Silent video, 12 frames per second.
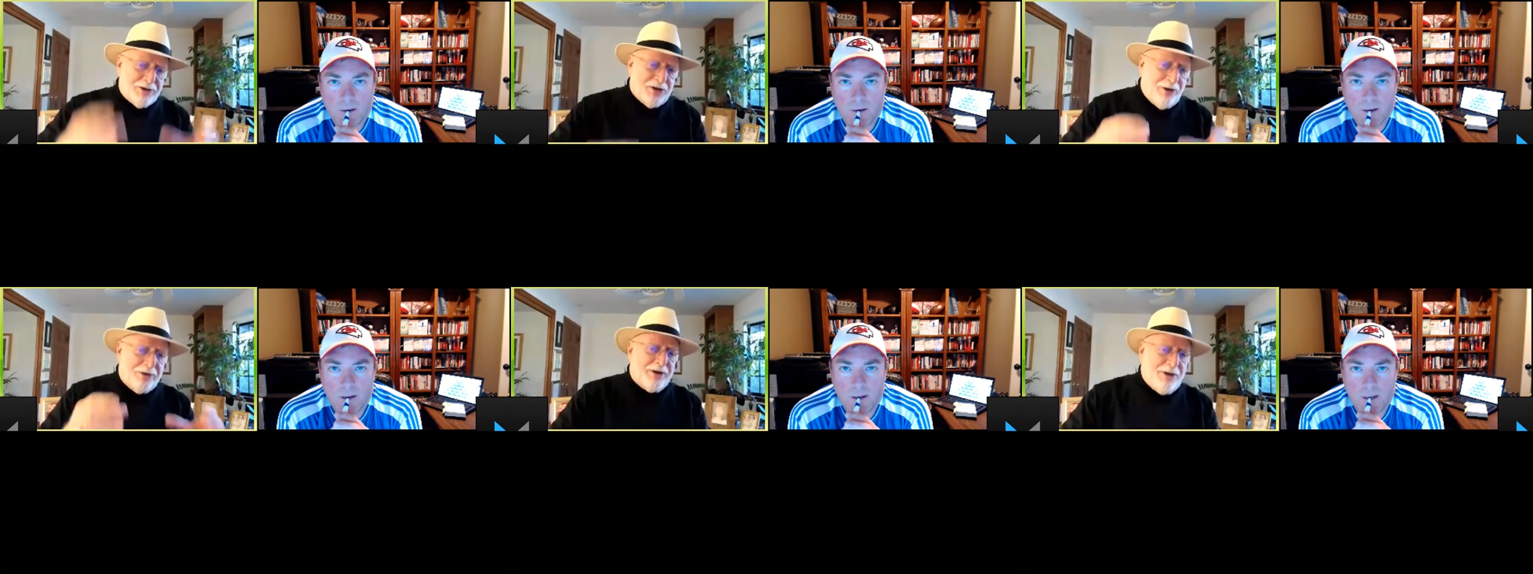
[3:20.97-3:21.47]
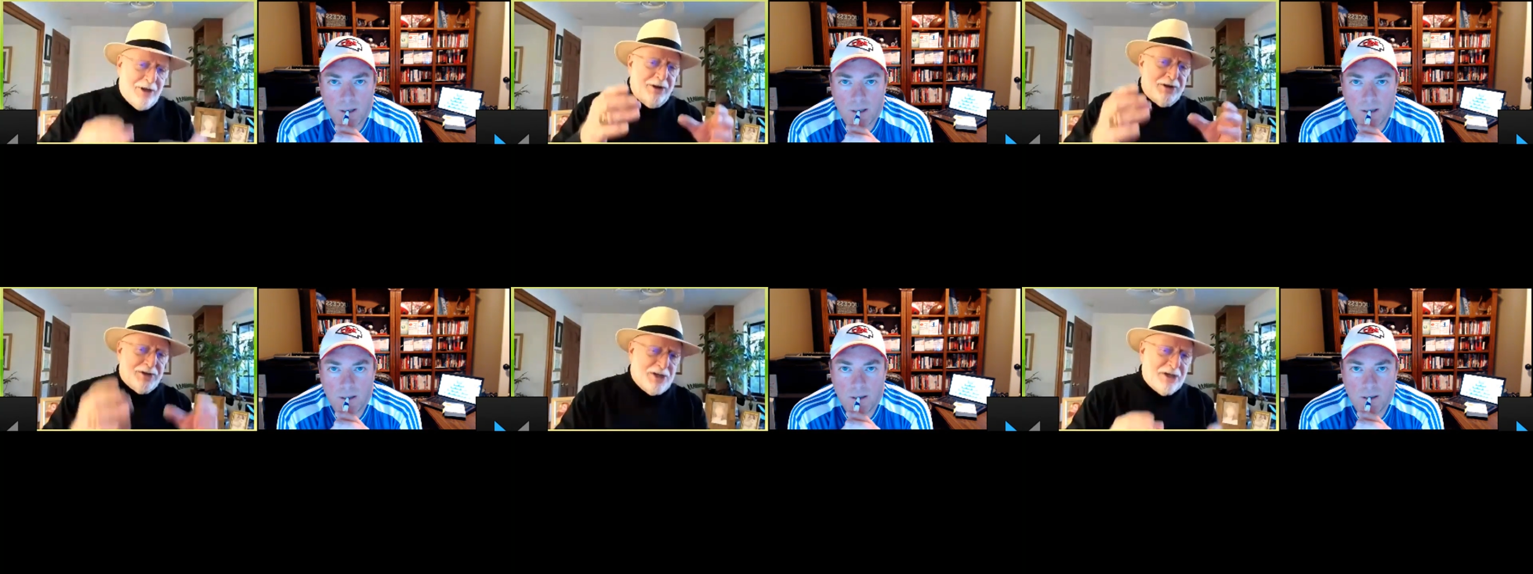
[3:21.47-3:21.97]
Speaker 1: the
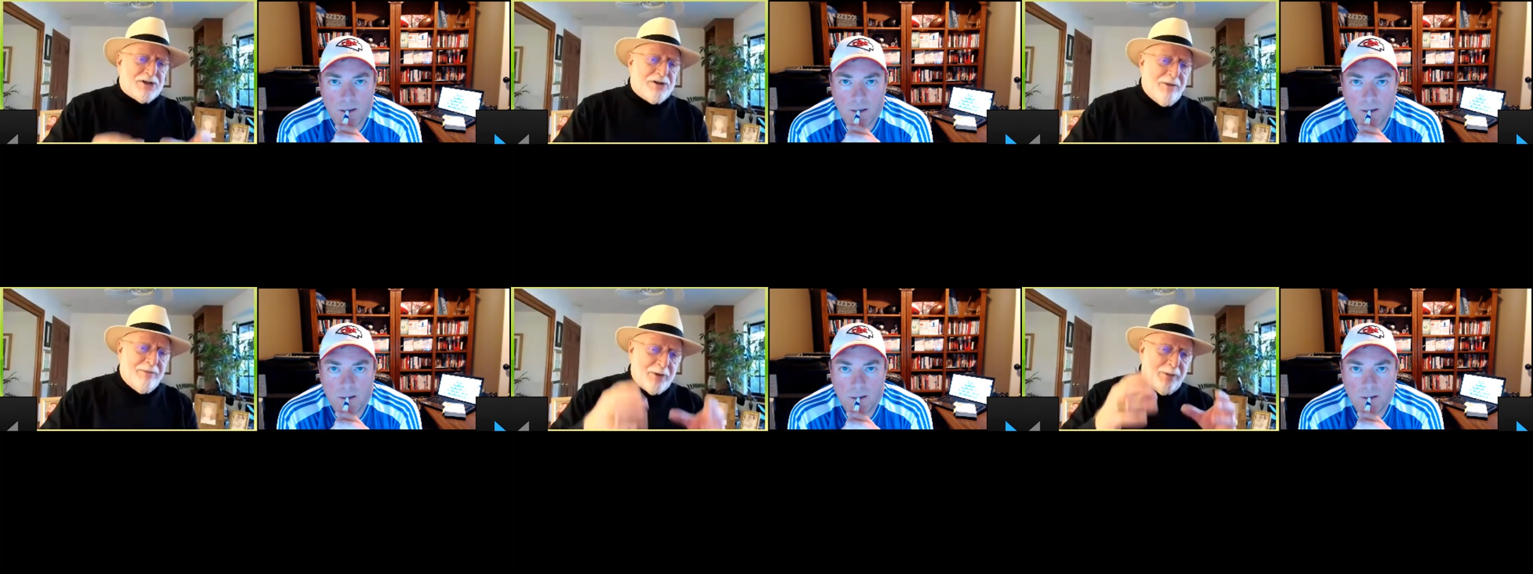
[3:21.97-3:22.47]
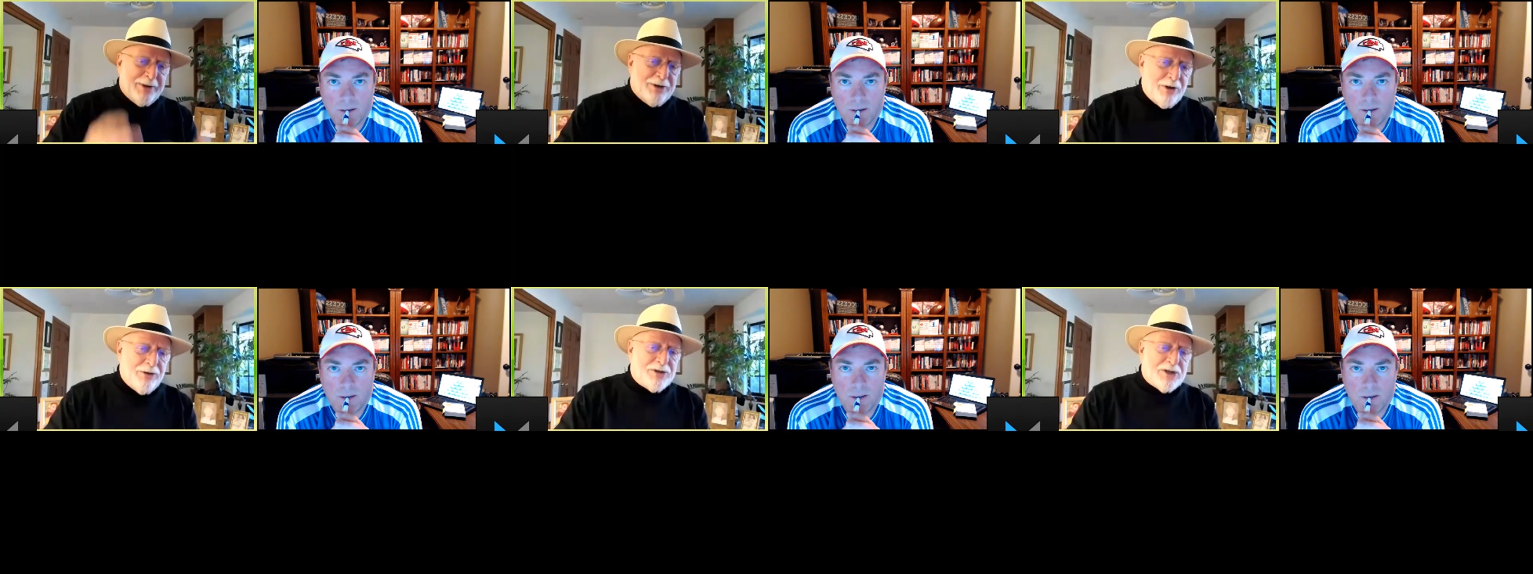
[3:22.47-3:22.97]
turnkey system to
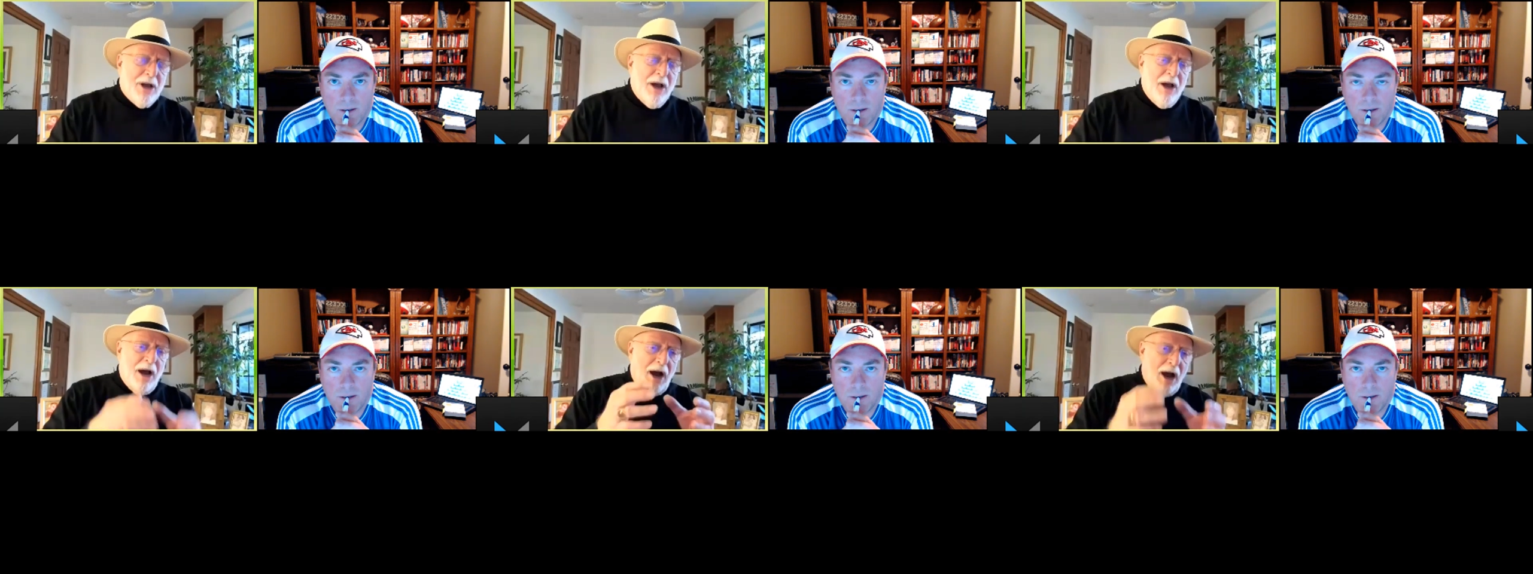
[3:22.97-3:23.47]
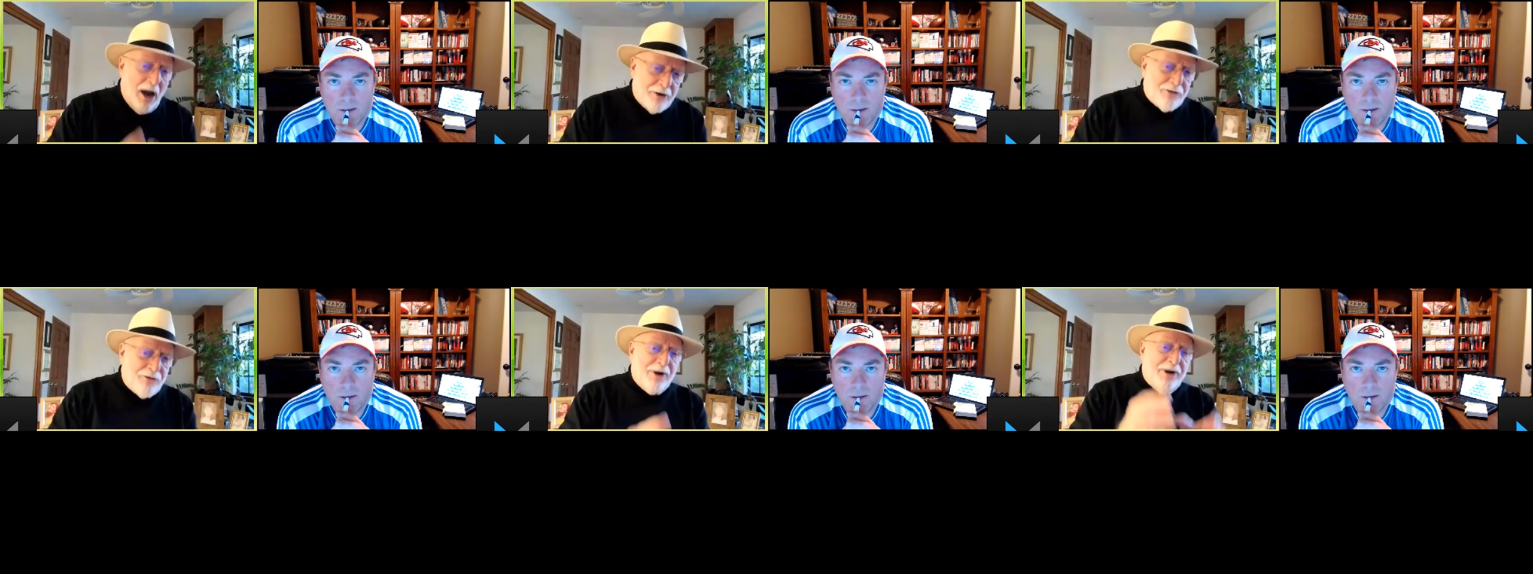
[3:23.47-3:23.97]
produce
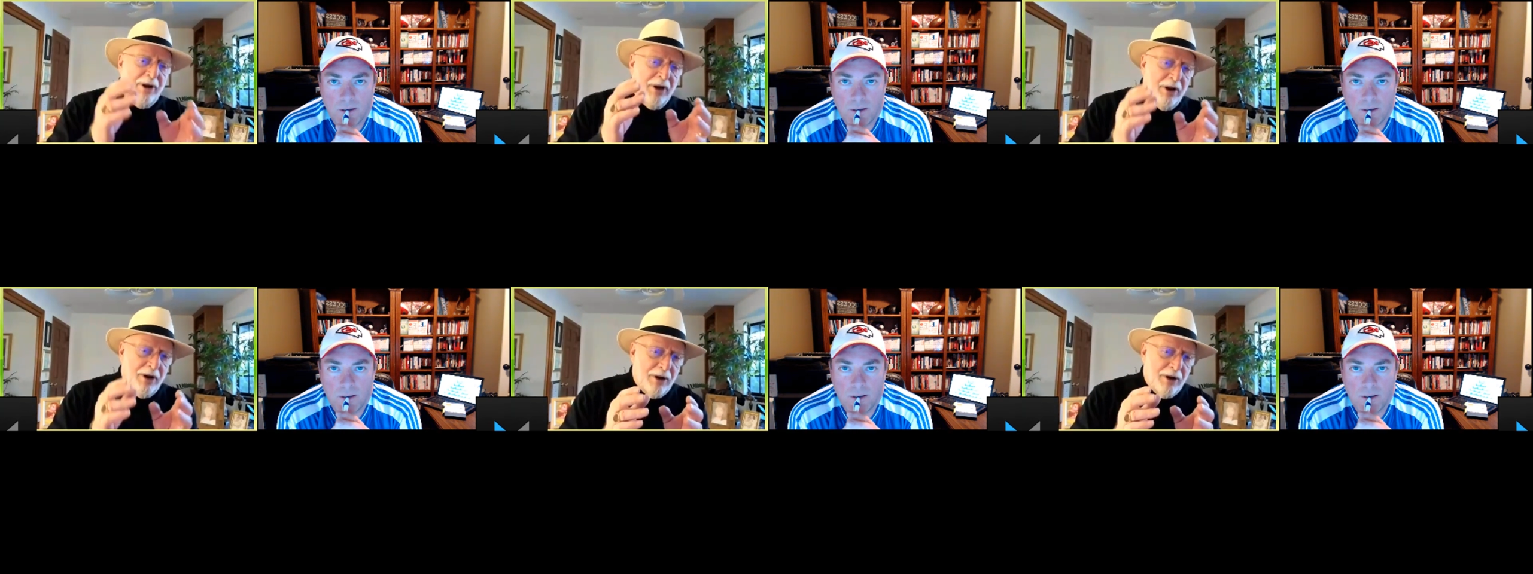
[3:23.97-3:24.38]
100